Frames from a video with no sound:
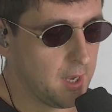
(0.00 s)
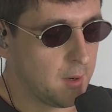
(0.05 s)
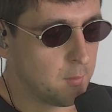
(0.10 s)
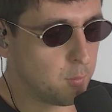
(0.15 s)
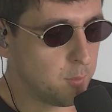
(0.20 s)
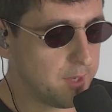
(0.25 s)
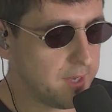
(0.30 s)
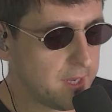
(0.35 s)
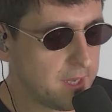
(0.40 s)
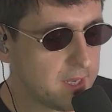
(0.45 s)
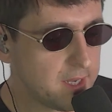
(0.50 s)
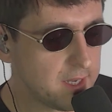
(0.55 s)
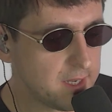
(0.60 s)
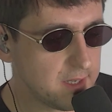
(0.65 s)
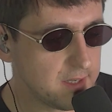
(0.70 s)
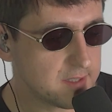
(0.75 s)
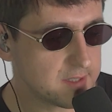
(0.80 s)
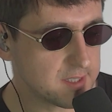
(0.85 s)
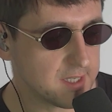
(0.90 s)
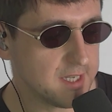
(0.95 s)
We
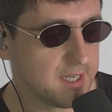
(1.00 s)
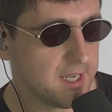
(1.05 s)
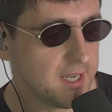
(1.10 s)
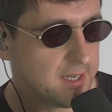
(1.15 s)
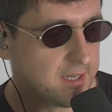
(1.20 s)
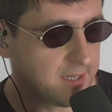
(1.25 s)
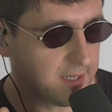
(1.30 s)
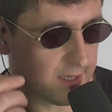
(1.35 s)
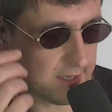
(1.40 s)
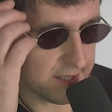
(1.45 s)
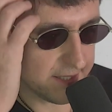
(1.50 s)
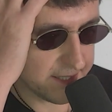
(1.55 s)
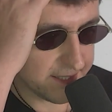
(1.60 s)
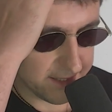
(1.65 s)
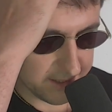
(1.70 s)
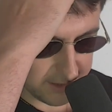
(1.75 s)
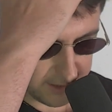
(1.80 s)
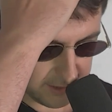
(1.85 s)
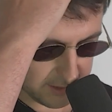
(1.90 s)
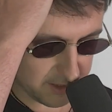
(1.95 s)
did a
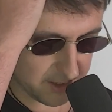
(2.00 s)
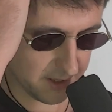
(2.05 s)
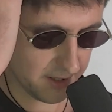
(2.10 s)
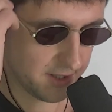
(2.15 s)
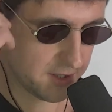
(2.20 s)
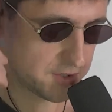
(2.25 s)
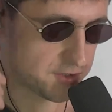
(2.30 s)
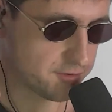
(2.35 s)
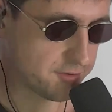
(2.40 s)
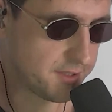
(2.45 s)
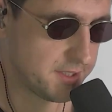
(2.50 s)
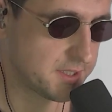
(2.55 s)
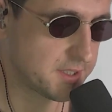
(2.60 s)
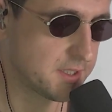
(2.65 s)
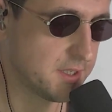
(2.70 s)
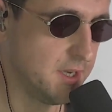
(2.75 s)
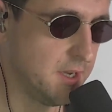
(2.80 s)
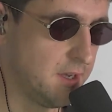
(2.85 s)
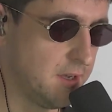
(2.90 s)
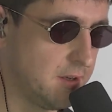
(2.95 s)
little country
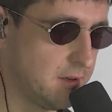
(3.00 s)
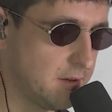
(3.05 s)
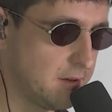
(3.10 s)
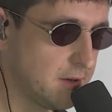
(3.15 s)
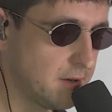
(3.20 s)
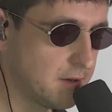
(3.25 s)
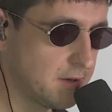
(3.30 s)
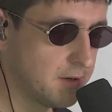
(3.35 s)
song.